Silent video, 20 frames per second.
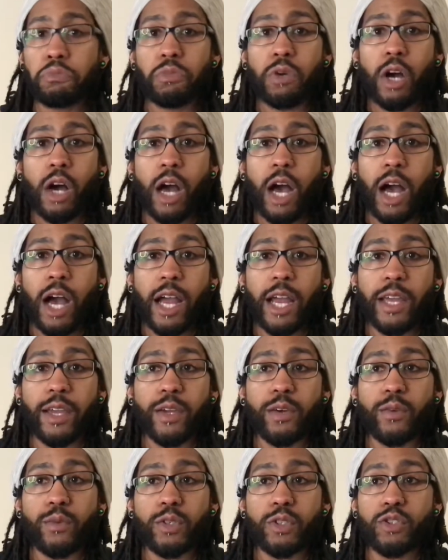
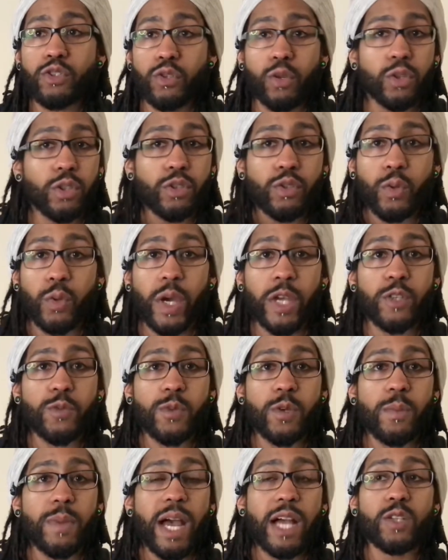I was strolling through
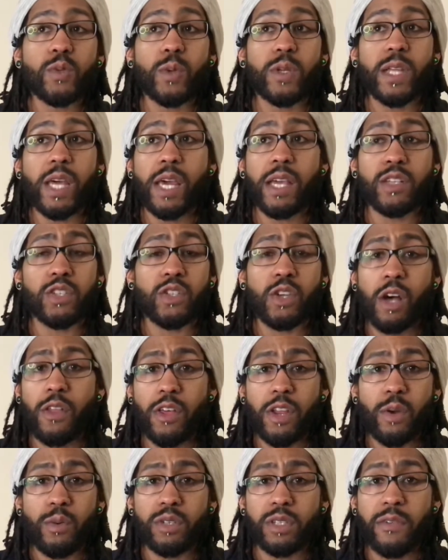HBO Max one day and saw
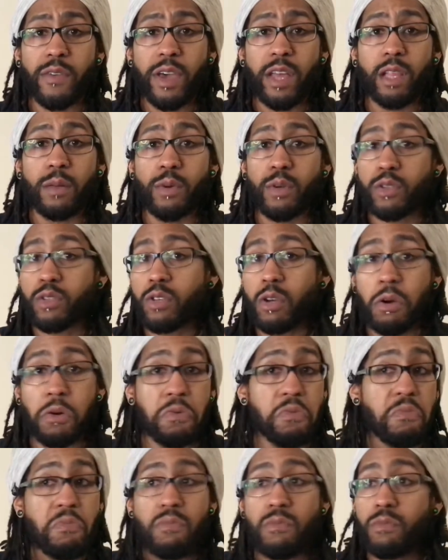that it was available,
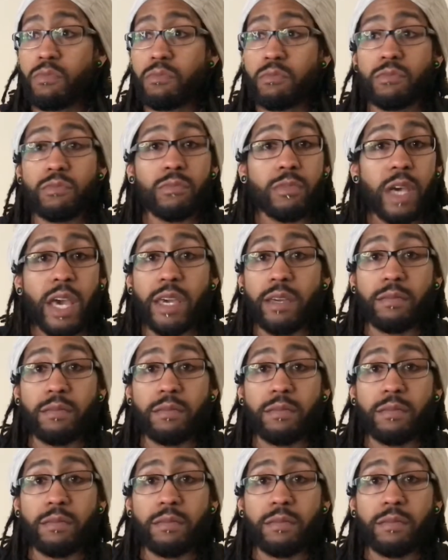so hey,